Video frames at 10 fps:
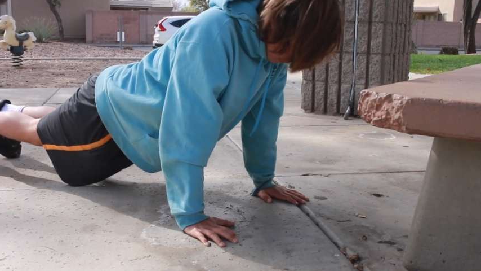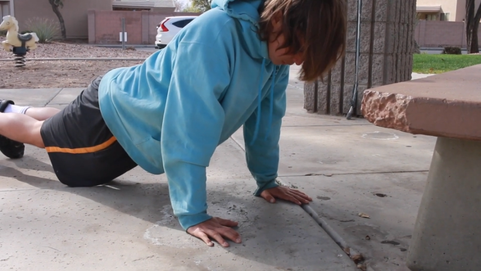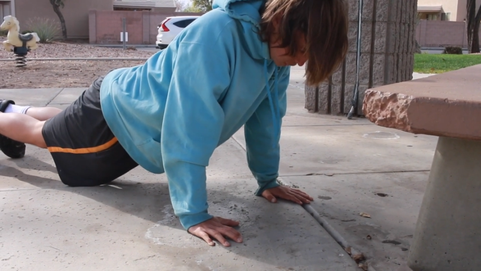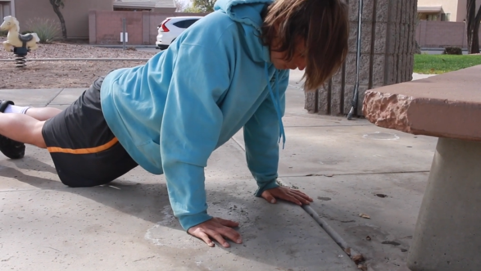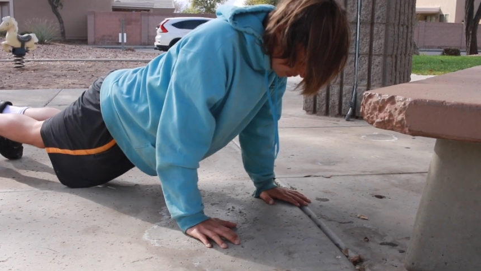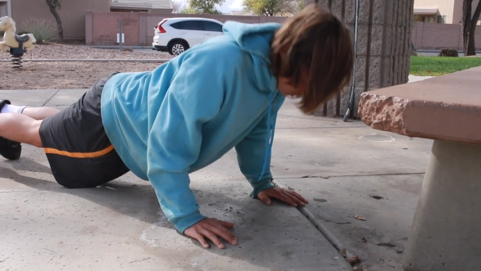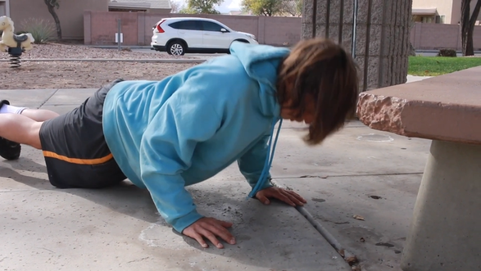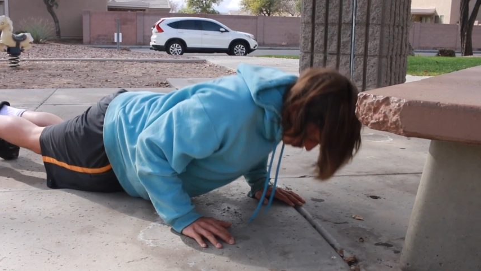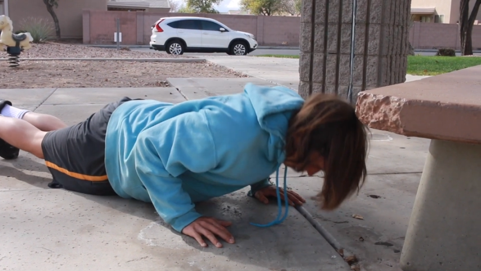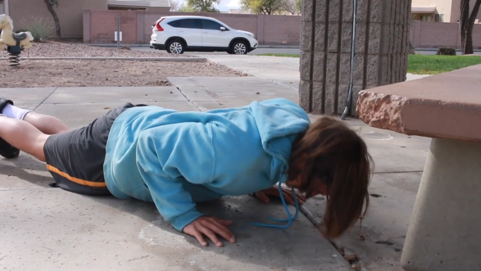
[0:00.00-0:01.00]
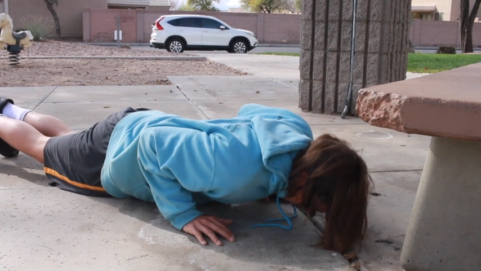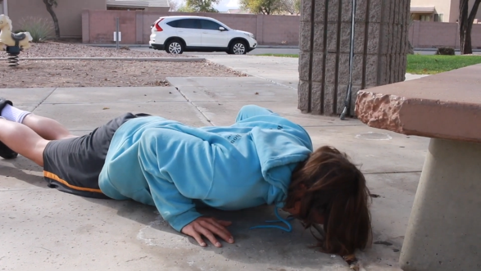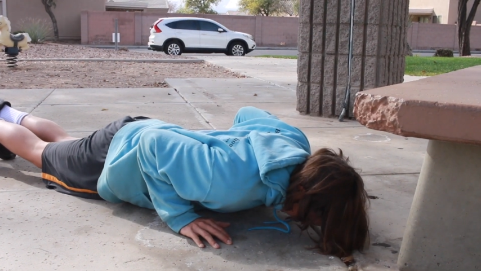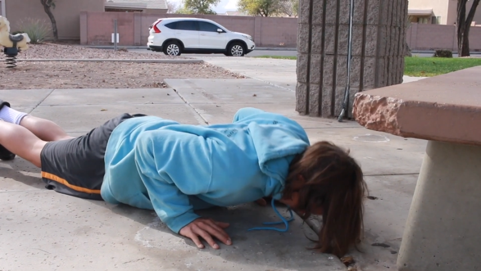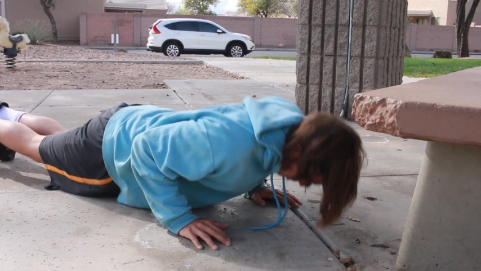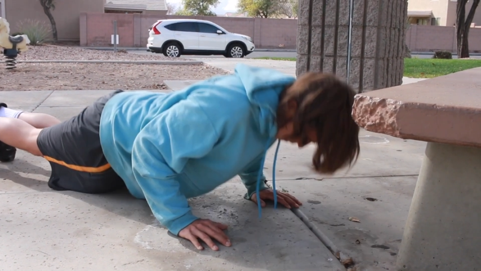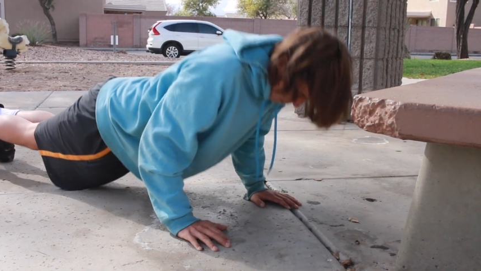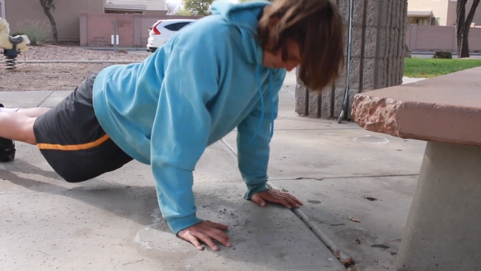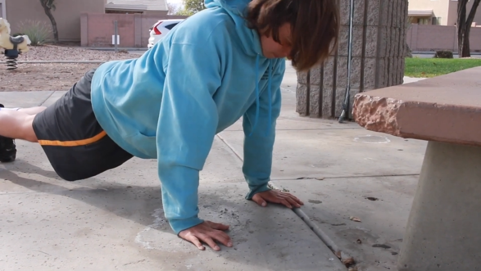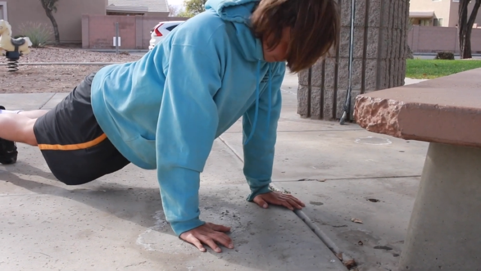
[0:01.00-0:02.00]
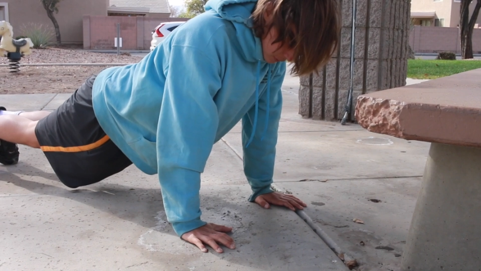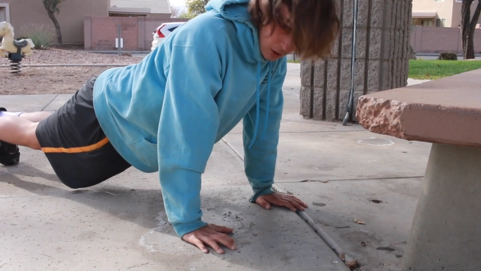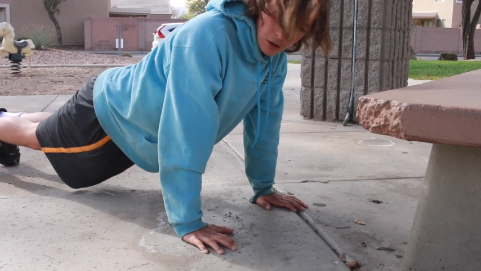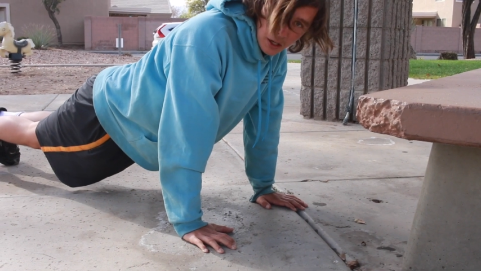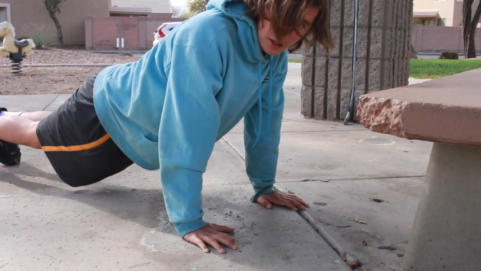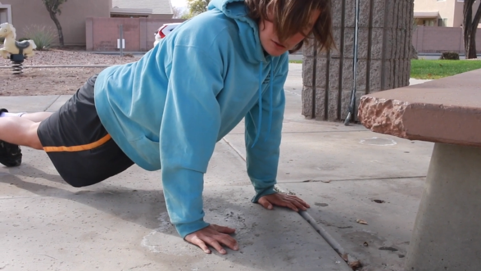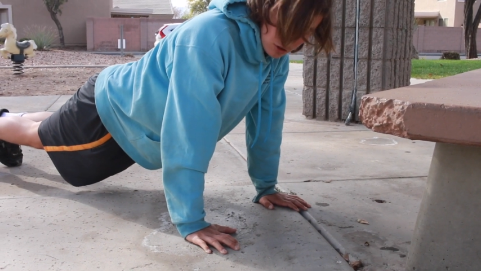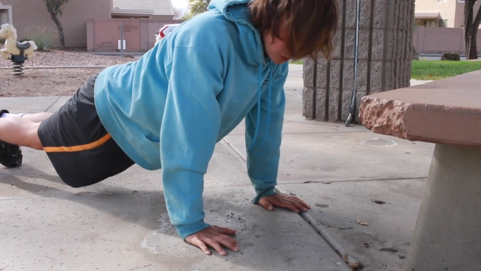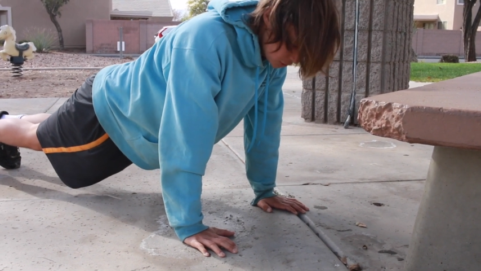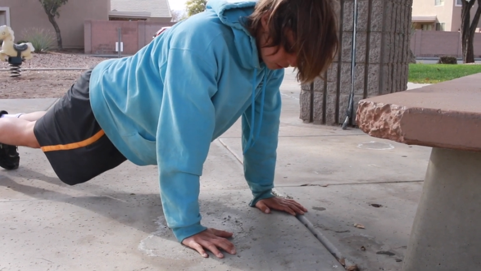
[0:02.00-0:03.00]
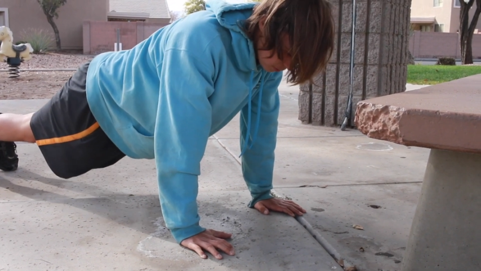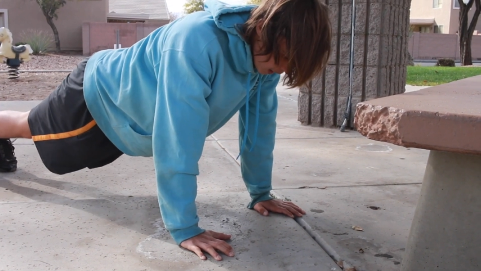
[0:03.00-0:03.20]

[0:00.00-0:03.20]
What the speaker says: Nobody's mouth can be seen.